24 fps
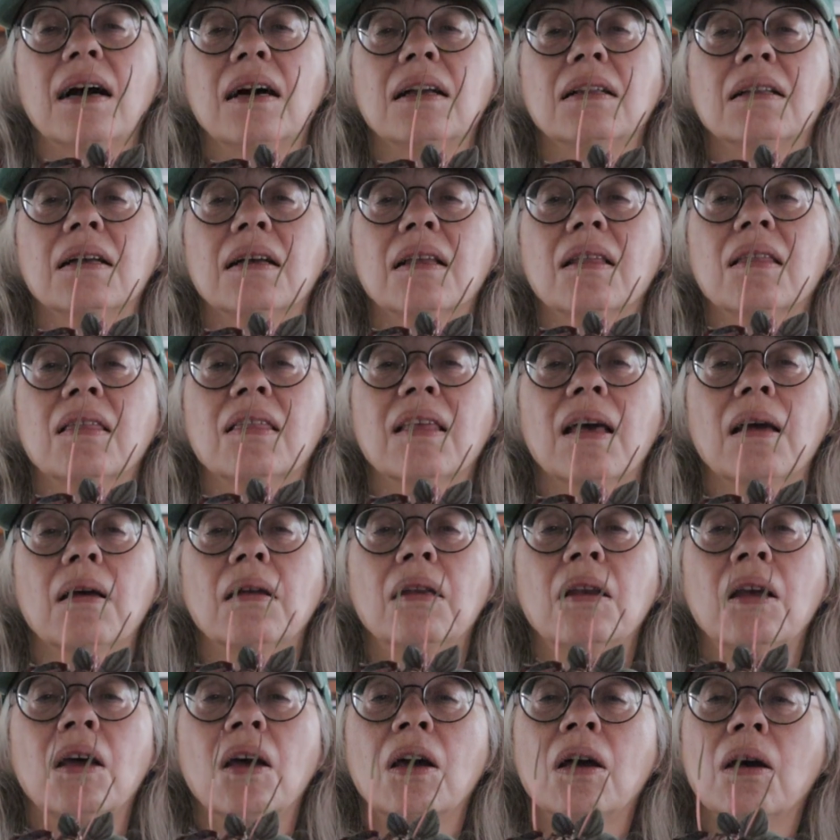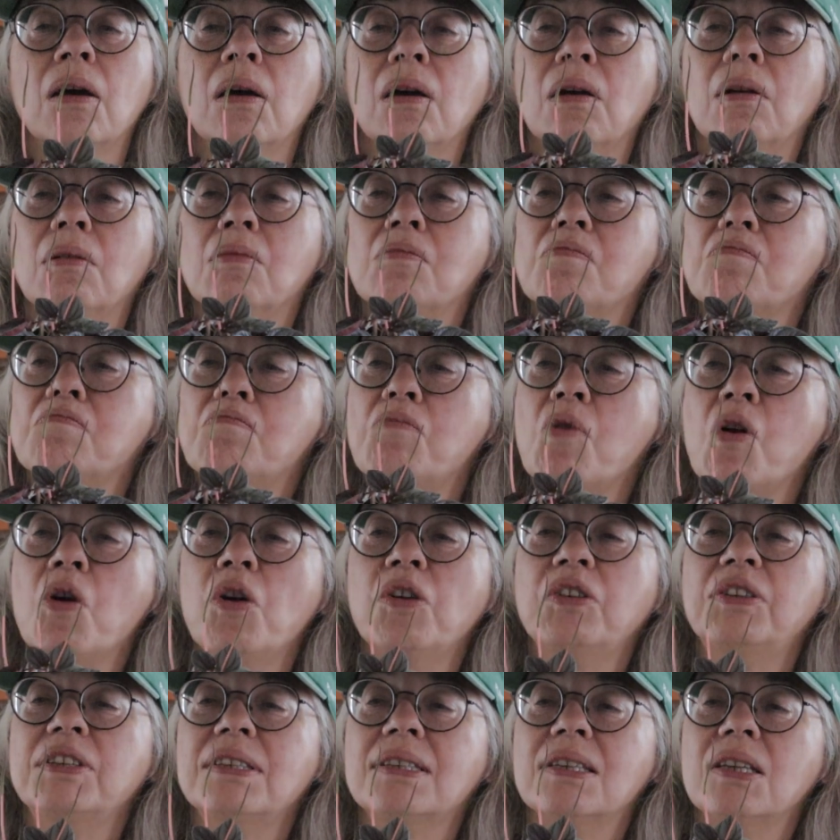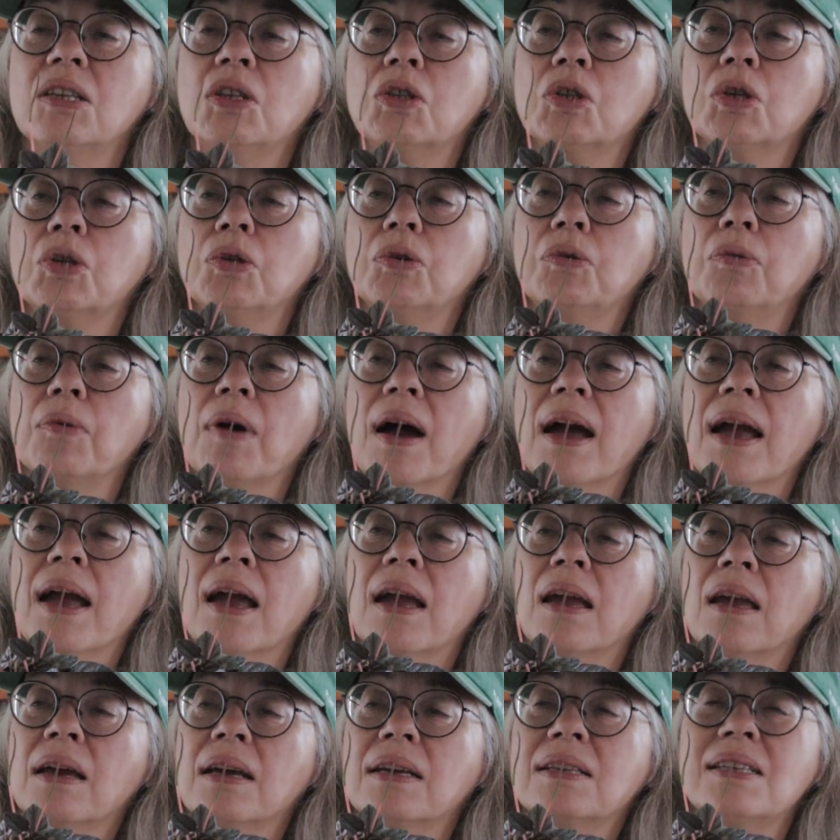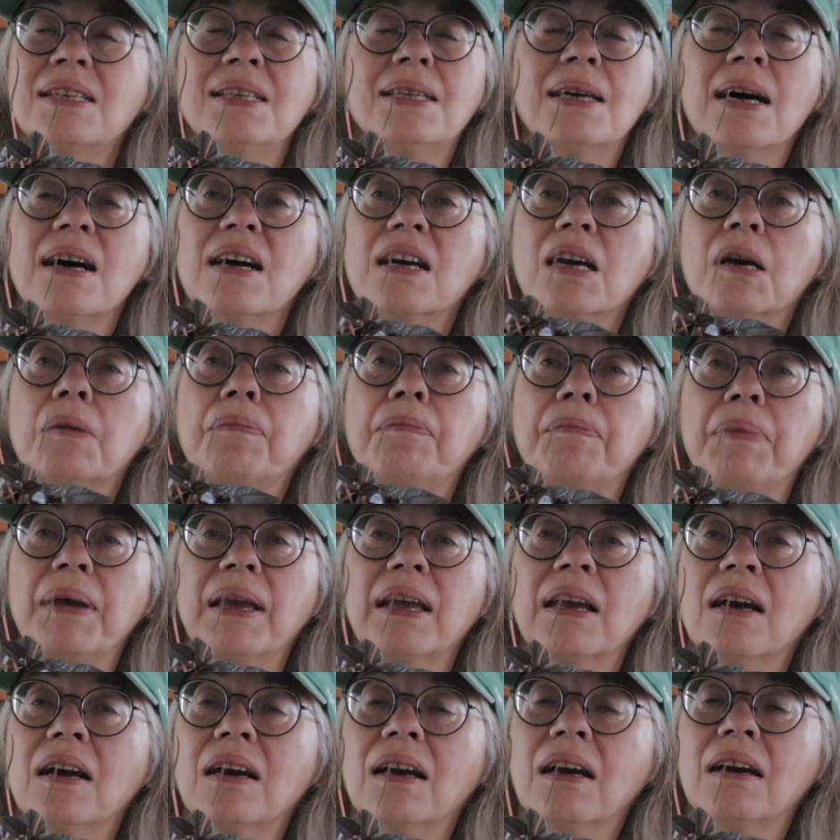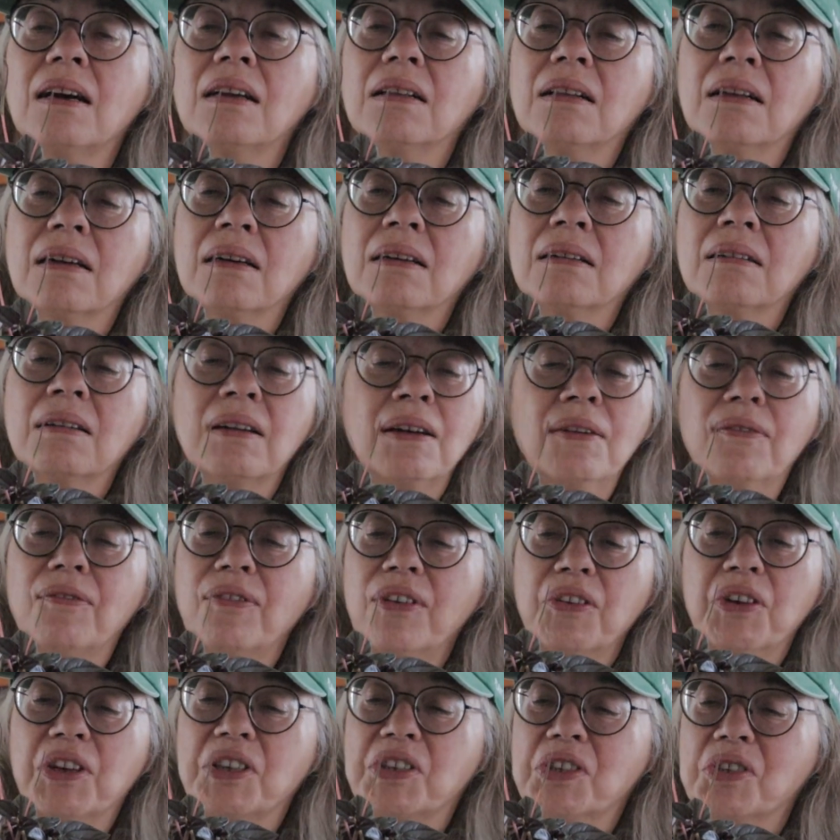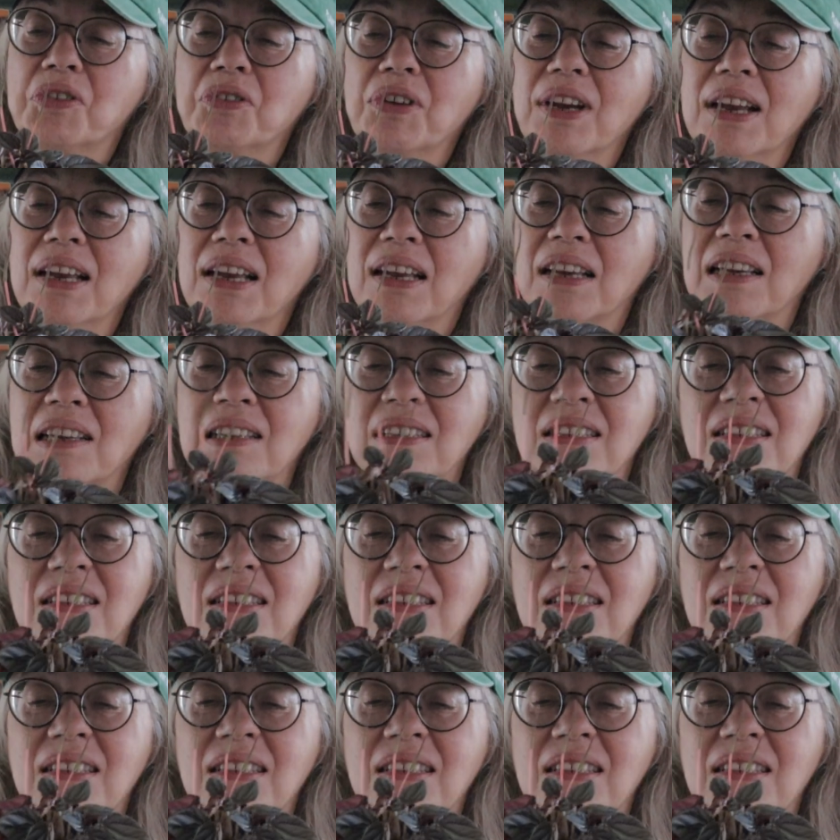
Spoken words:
colour that merges into a darker pink colour. Very strange.